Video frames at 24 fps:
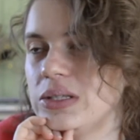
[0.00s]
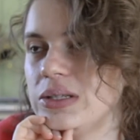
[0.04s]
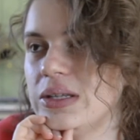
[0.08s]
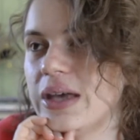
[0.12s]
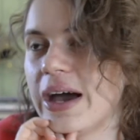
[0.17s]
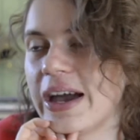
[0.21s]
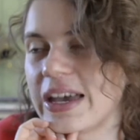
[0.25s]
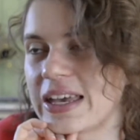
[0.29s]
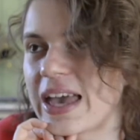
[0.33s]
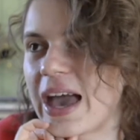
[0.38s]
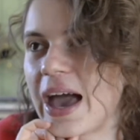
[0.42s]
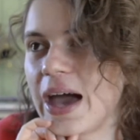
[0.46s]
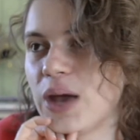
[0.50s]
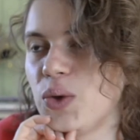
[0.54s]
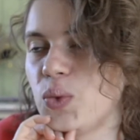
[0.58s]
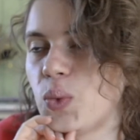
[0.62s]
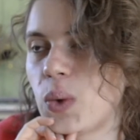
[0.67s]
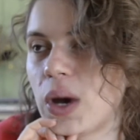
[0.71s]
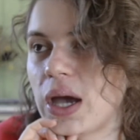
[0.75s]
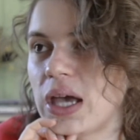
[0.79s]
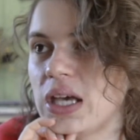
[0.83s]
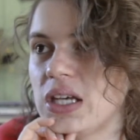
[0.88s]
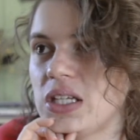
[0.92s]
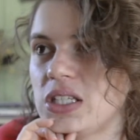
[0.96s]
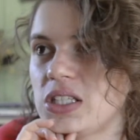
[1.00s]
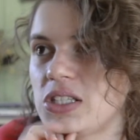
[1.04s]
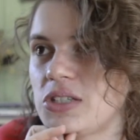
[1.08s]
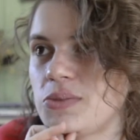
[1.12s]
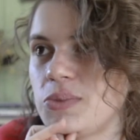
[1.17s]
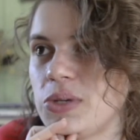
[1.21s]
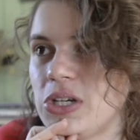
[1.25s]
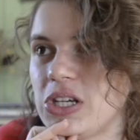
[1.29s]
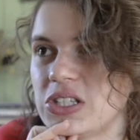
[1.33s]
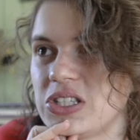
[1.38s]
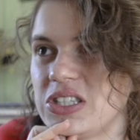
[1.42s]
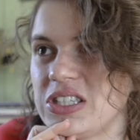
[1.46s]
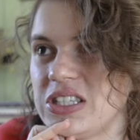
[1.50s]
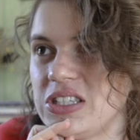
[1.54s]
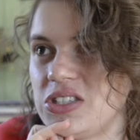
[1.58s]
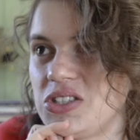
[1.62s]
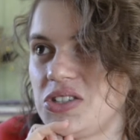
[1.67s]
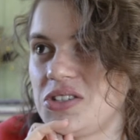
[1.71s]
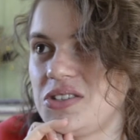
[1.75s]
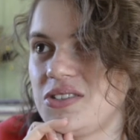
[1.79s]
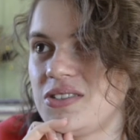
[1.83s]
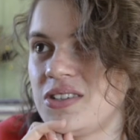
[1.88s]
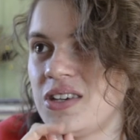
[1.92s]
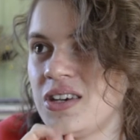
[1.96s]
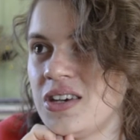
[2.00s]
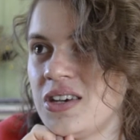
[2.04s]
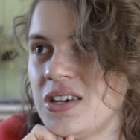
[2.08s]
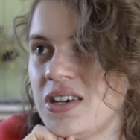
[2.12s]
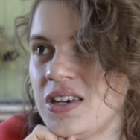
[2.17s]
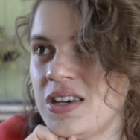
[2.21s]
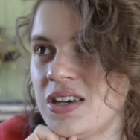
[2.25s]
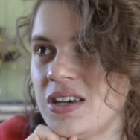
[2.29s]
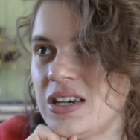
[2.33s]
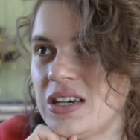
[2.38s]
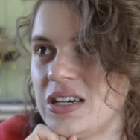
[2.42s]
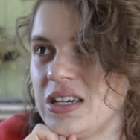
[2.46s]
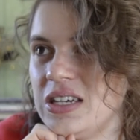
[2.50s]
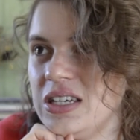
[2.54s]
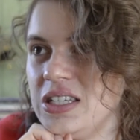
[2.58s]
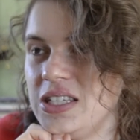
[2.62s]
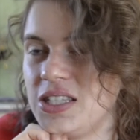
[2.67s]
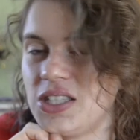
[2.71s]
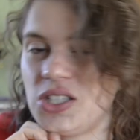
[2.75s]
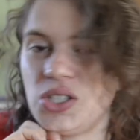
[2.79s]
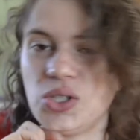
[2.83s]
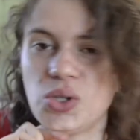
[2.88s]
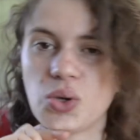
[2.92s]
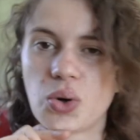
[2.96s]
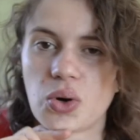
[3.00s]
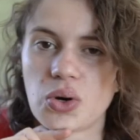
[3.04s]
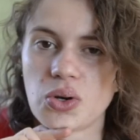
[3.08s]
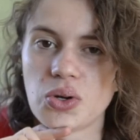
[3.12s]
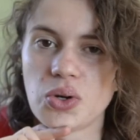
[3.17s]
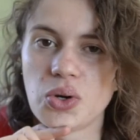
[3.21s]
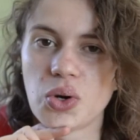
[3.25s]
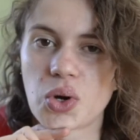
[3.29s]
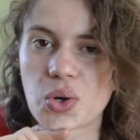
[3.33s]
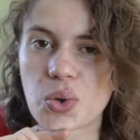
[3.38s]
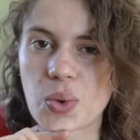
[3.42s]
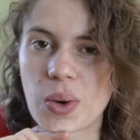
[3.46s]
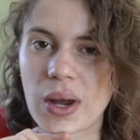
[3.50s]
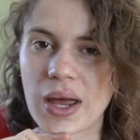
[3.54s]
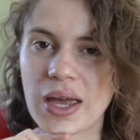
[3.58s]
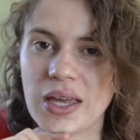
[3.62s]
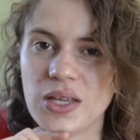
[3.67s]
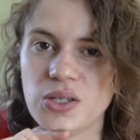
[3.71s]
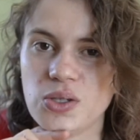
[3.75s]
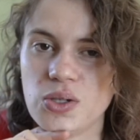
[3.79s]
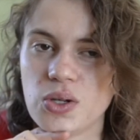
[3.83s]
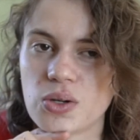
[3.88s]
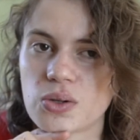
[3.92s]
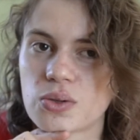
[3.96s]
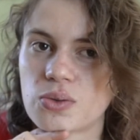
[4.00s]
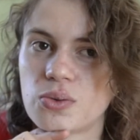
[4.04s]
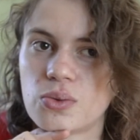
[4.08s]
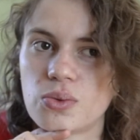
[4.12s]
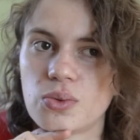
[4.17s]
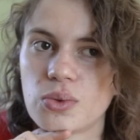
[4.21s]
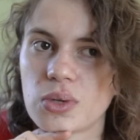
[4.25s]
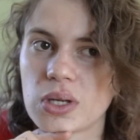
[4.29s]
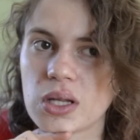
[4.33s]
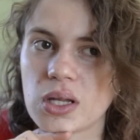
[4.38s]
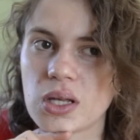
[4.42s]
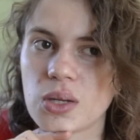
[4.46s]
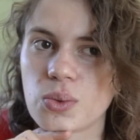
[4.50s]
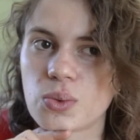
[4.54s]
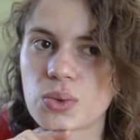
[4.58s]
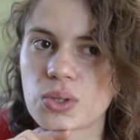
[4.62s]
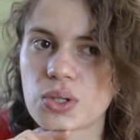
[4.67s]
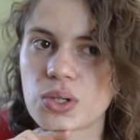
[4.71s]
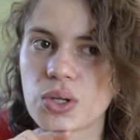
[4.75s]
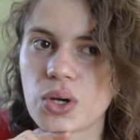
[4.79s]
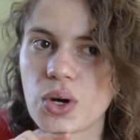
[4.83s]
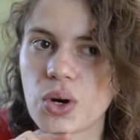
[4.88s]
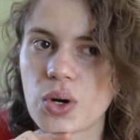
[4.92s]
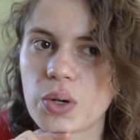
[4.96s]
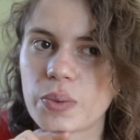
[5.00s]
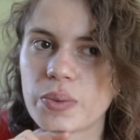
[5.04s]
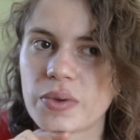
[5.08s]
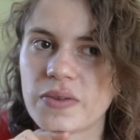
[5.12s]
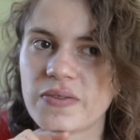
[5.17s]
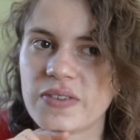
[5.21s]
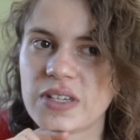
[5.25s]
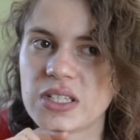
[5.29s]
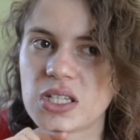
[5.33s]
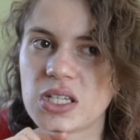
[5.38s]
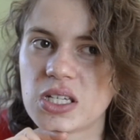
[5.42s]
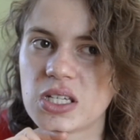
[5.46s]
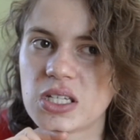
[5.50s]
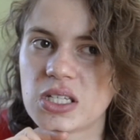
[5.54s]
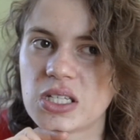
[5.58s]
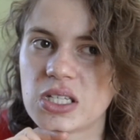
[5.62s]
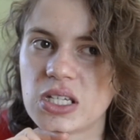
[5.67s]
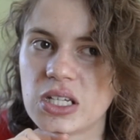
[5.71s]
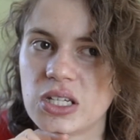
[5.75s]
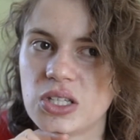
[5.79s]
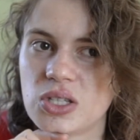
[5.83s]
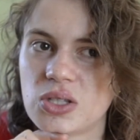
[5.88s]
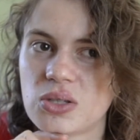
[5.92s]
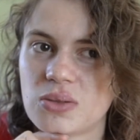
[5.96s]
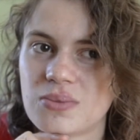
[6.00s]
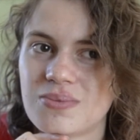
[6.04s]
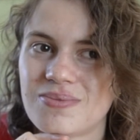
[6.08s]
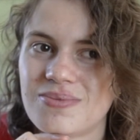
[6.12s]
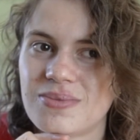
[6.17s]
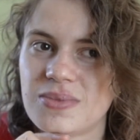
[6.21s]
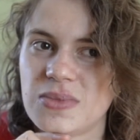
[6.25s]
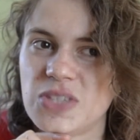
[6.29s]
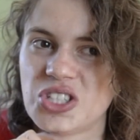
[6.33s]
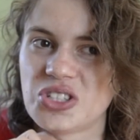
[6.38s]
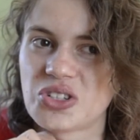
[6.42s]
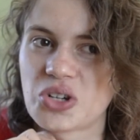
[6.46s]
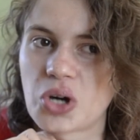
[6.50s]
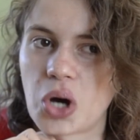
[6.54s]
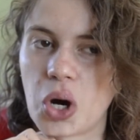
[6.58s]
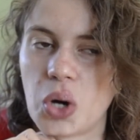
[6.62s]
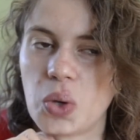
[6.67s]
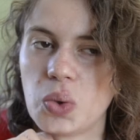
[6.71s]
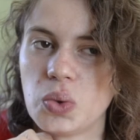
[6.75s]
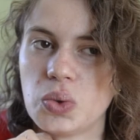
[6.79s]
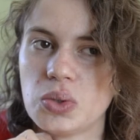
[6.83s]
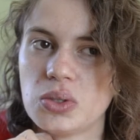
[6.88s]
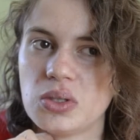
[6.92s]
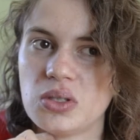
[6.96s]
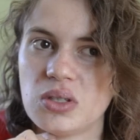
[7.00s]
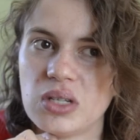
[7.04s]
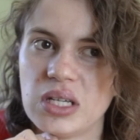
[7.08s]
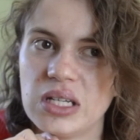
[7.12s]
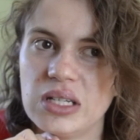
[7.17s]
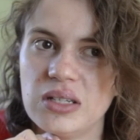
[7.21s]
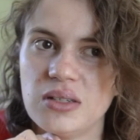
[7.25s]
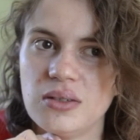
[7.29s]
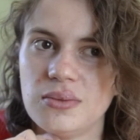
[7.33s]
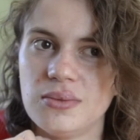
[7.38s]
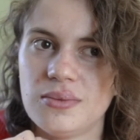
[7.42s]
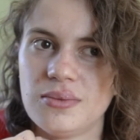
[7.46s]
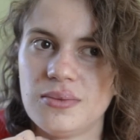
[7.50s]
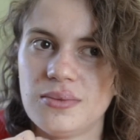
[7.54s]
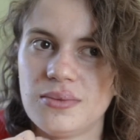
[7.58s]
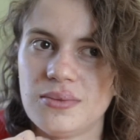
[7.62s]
I can wait, because it's northern Norway, you don't really want to go up and visit, it's cold and